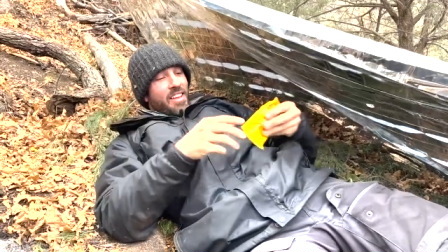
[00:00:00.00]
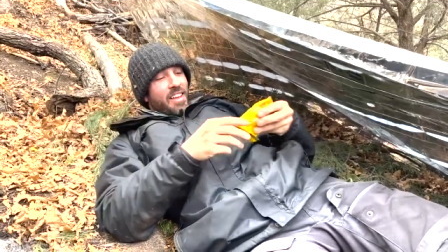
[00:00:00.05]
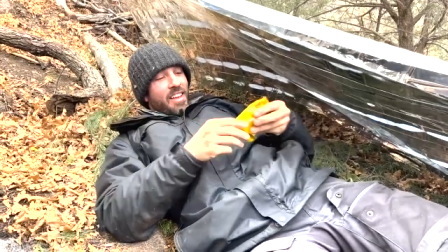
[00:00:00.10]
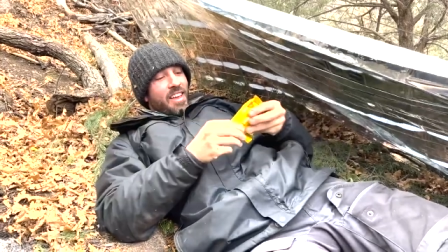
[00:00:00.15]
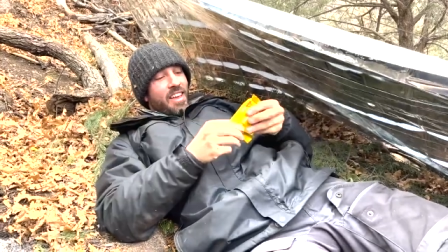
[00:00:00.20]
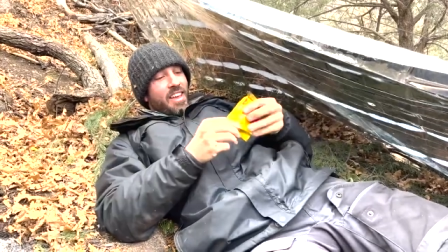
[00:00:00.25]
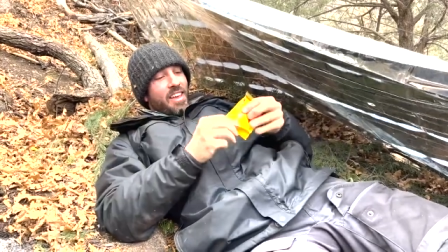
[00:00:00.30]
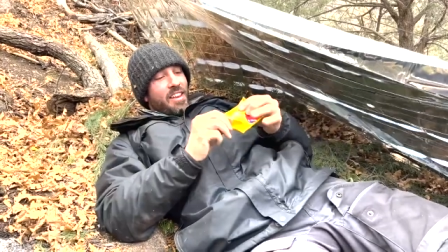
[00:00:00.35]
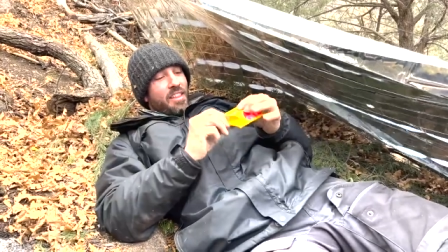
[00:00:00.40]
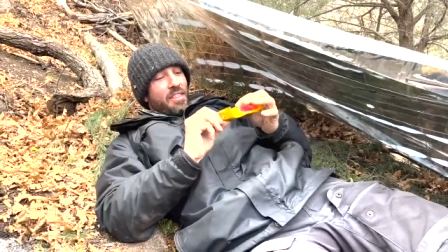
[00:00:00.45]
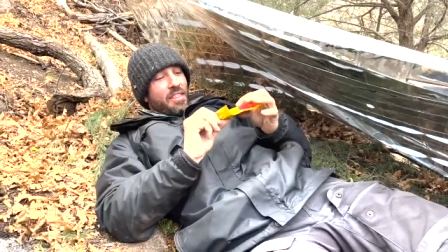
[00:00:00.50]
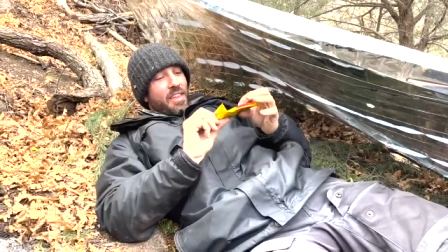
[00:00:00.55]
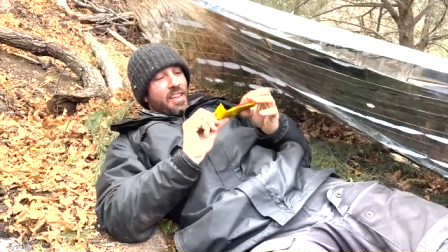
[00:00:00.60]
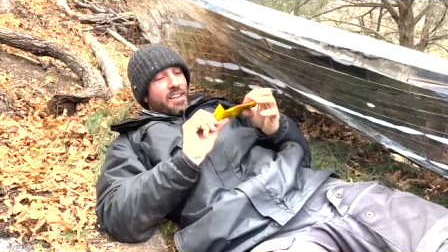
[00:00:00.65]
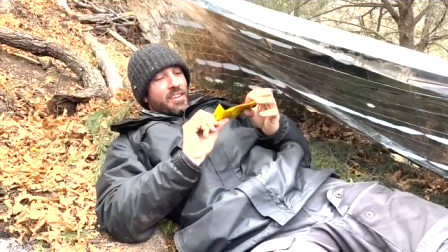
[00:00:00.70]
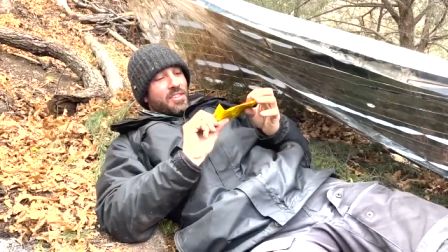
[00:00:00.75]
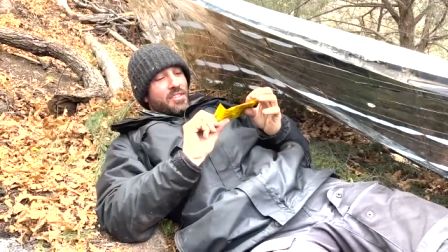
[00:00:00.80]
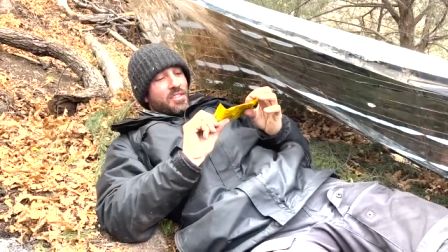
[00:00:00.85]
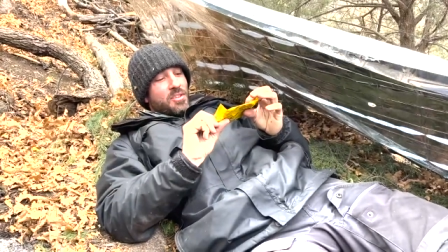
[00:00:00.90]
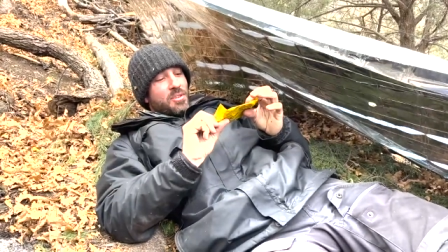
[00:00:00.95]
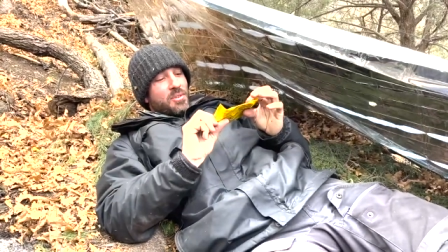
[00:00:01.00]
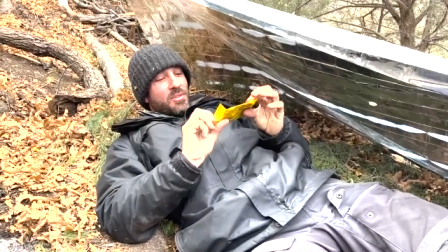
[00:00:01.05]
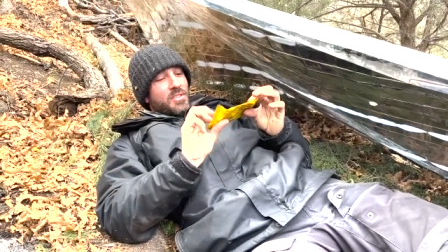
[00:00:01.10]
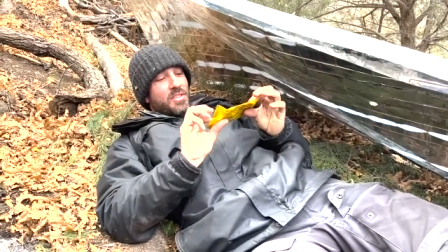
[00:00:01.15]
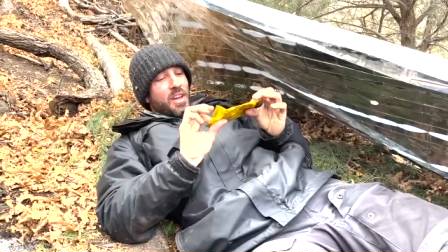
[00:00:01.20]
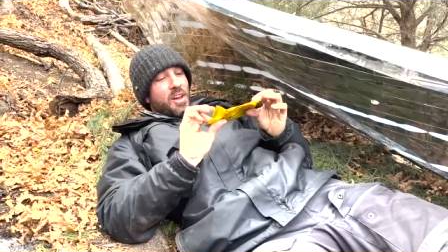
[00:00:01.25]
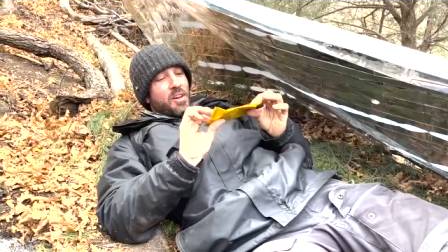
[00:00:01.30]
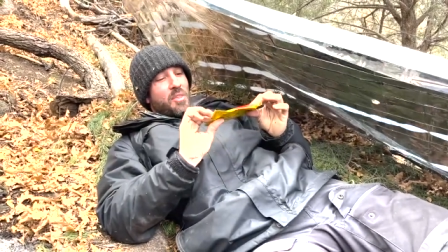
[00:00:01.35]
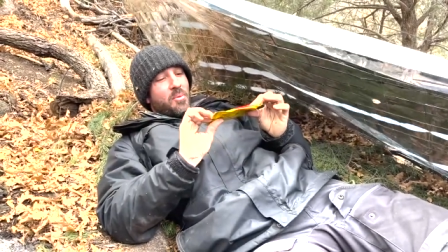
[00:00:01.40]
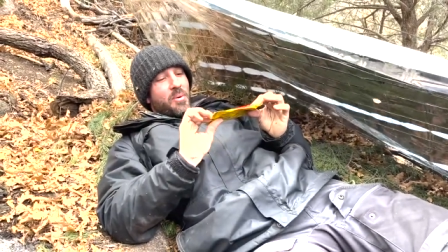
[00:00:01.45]
And thanks to
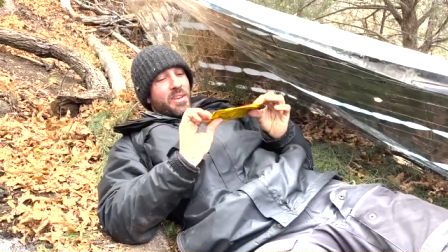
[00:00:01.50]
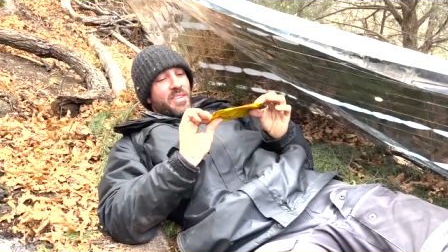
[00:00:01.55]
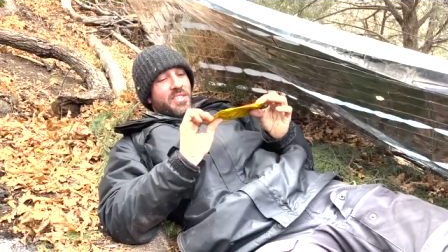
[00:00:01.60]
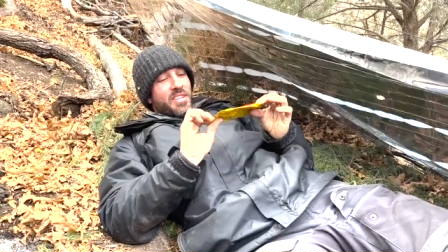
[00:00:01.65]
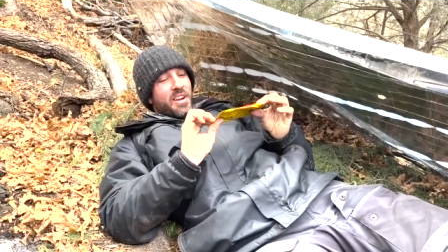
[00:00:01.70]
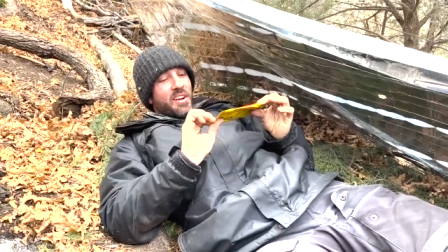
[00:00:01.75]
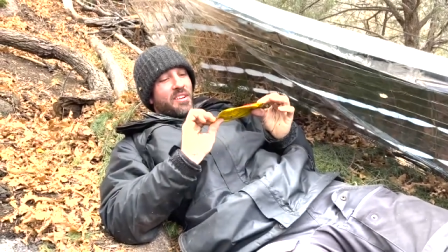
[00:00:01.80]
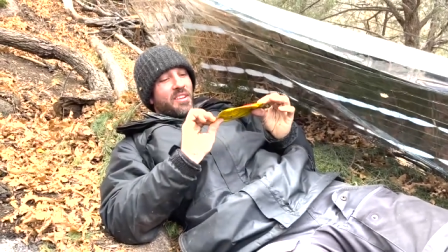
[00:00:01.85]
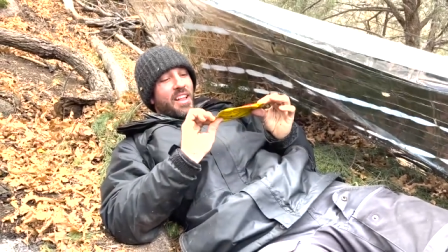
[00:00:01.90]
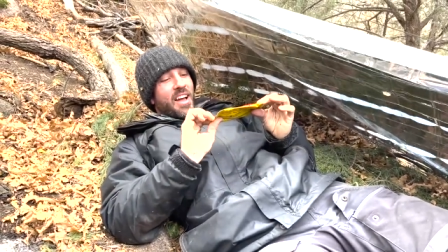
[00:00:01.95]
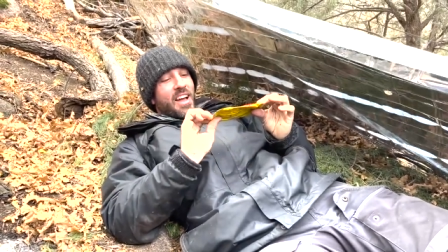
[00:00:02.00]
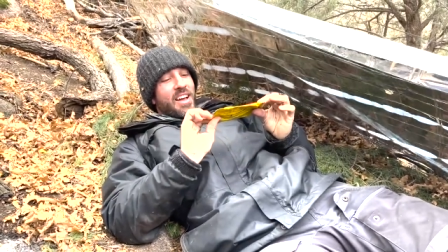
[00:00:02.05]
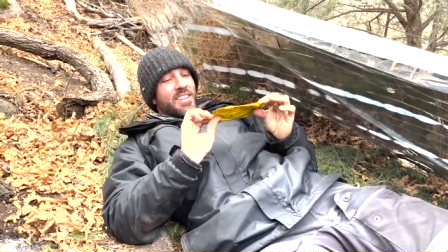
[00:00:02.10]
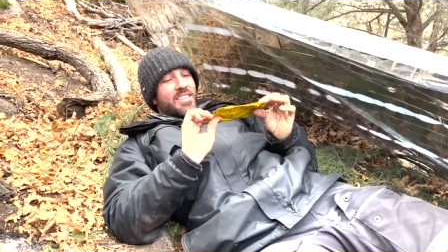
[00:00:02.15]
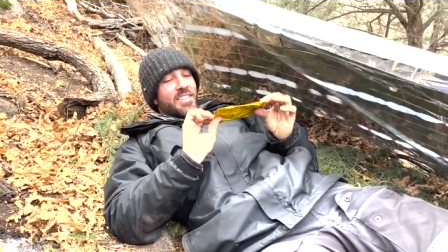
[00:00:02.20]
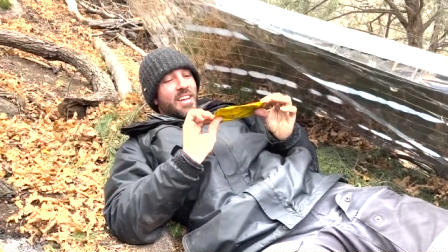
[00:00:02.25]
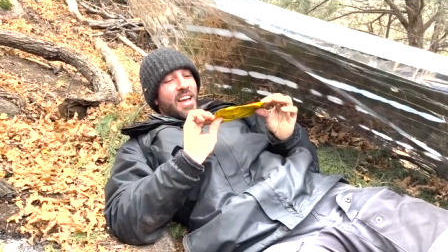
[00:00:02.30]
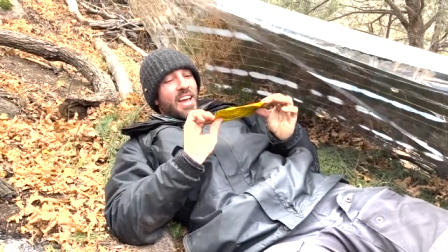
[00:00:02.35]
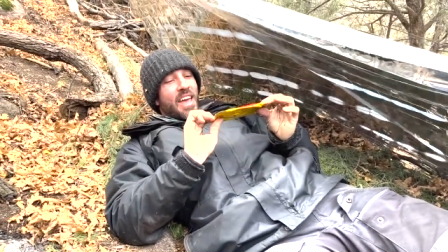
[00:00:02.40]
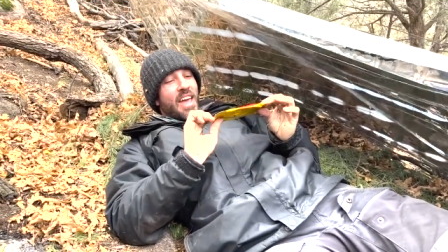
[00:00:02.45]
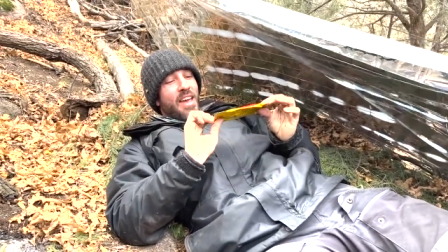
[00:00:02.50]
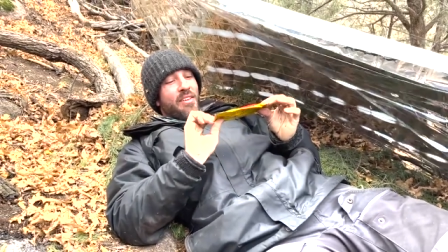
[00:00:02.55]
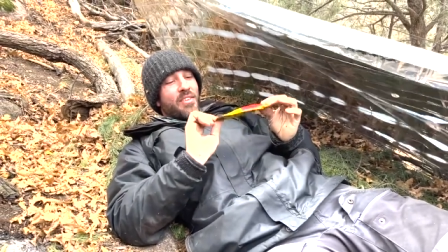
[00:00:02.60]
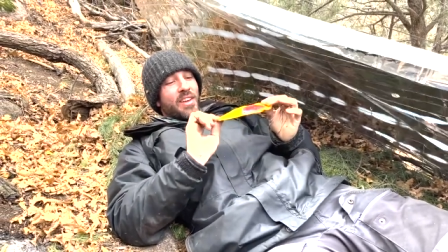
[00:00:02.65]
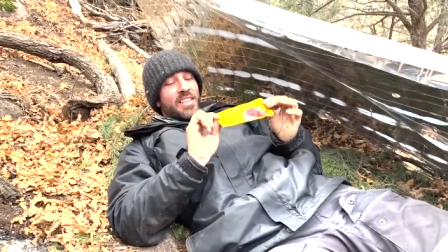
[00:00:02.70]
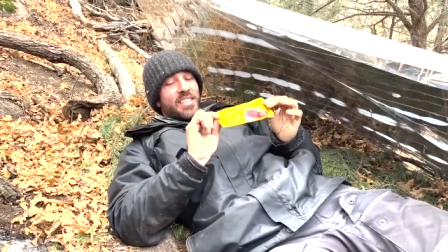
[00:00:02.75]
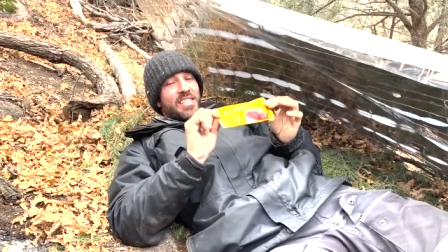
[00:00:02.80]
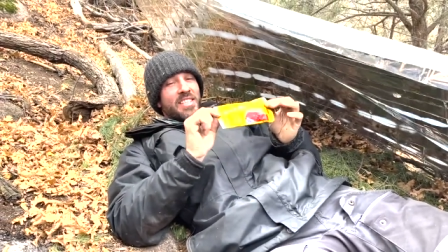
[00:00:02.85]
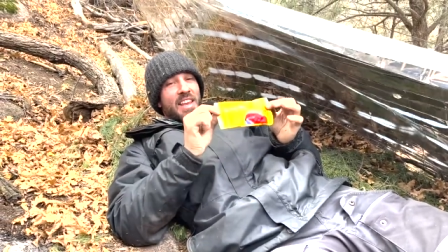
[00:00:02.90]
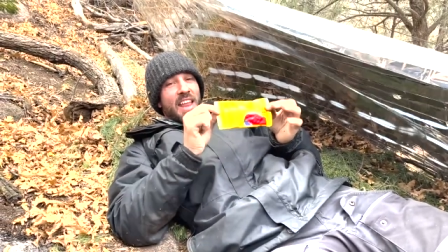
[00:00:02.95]
Southwest Airlines, I have a
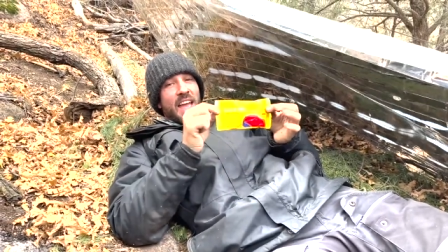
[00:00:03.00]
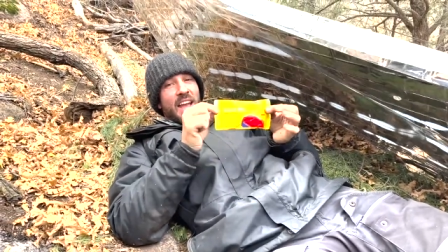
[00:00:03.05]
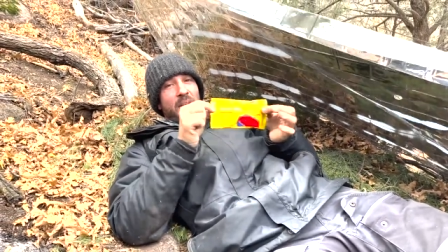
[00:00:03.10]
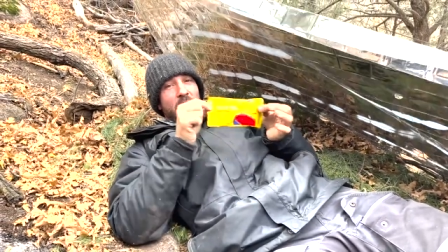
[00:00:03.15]
snack